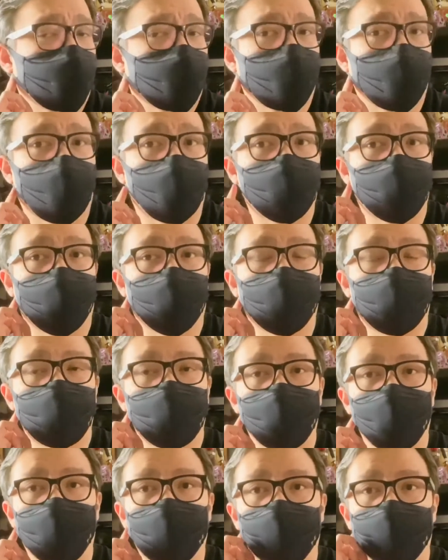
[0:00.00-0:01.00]
type of
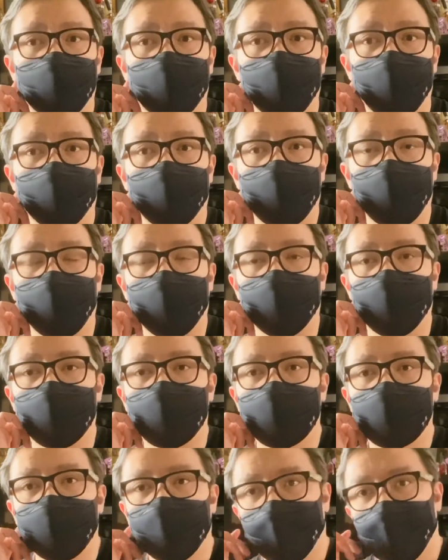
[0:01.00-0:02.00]
treatment to your
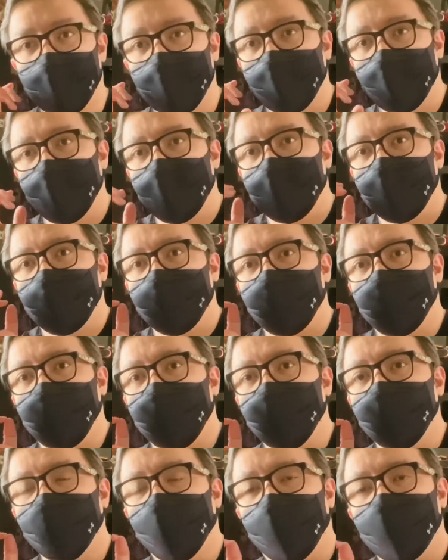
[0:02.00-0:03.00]
ears. The
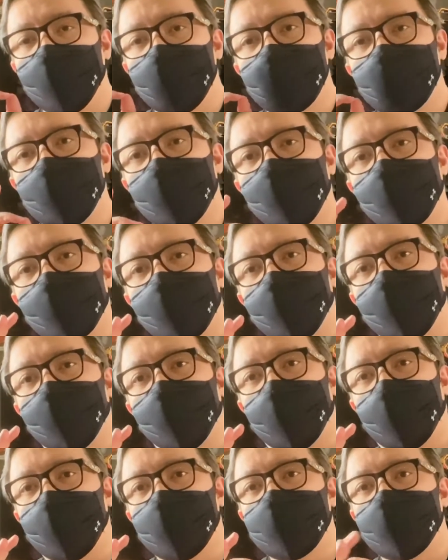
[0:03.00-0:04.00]
normal surgical
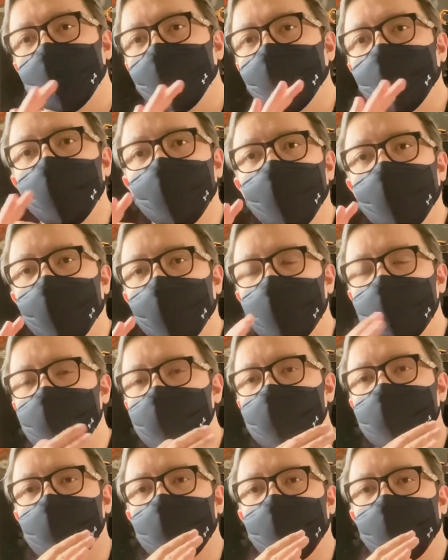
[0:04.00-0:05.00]
masks, the blue
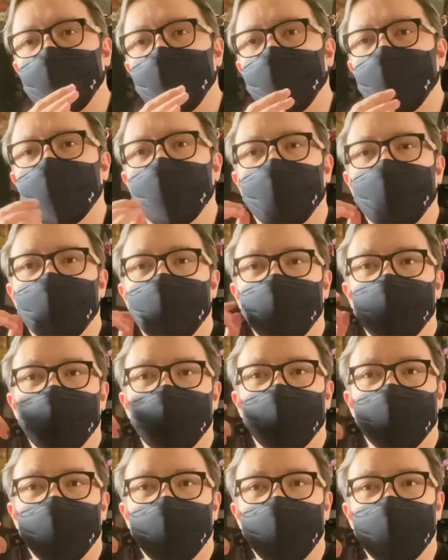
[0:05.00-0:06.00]
ones, they tend to
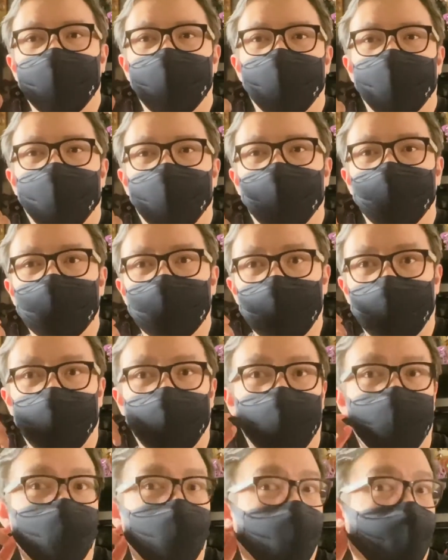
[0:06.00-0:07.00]
hurt over
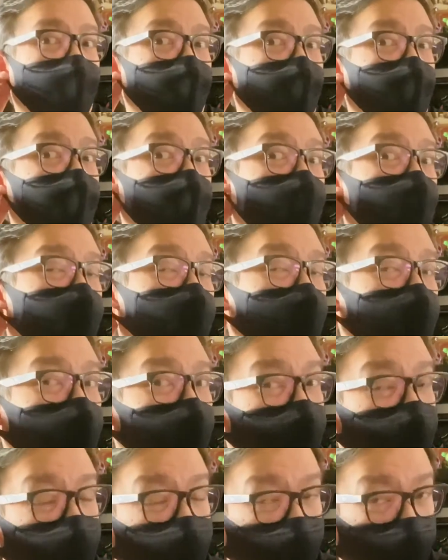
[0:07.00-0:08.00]
time. So if
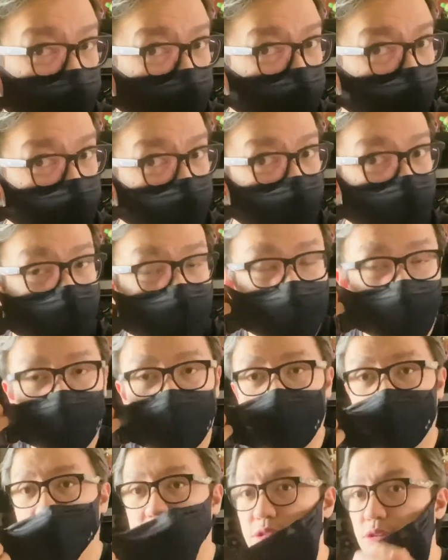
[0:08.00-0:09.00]
you're using
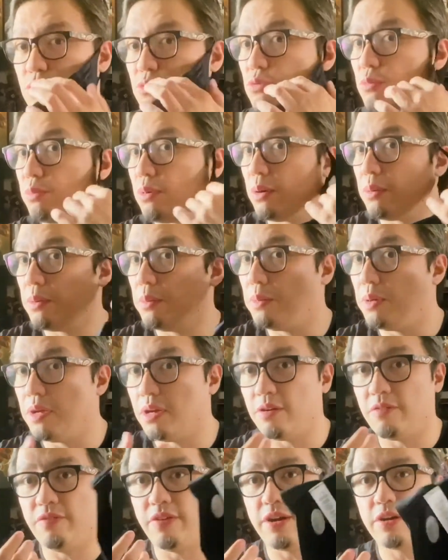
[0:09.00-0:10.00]
this will probably be a
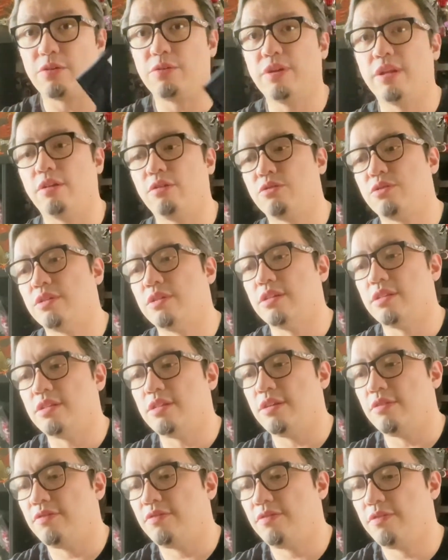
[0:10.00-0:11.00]
very good
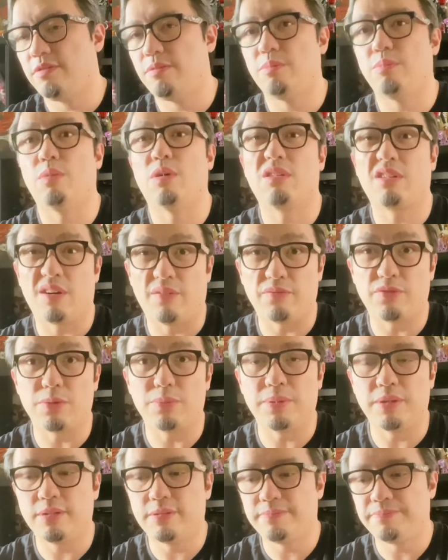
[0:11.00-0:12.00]
alternative, more
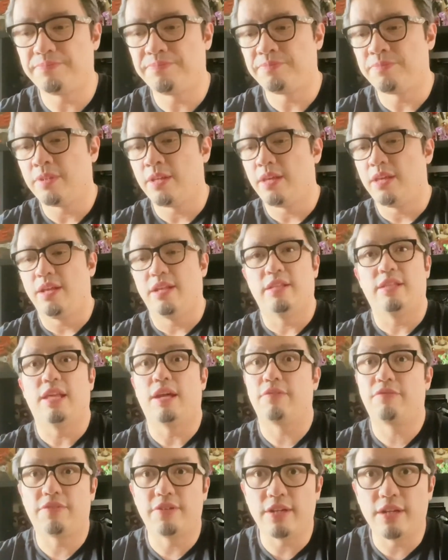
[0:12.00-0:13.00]
comfortable,
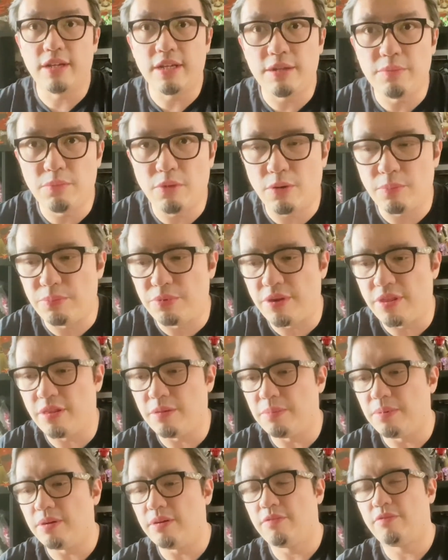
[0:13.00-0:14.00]
definitely more
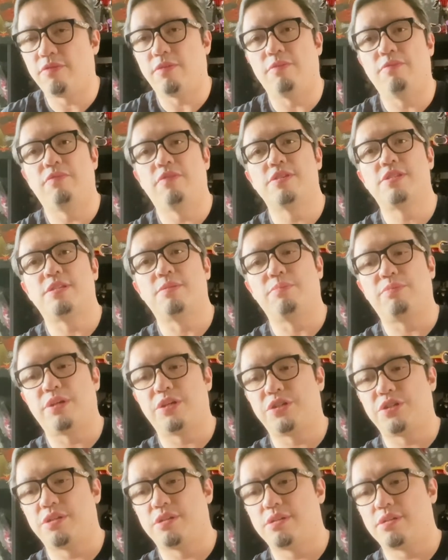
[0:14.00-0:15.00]
breathable from first
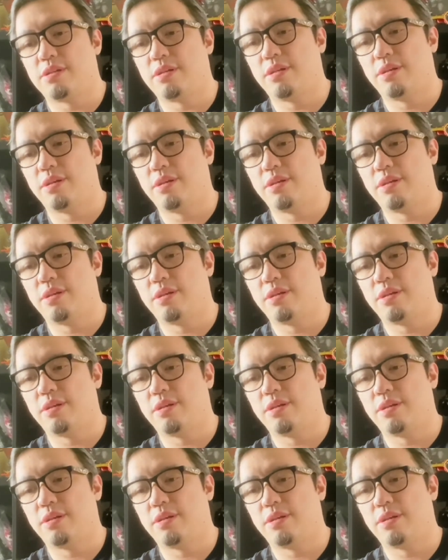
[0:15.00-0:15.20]
impressions.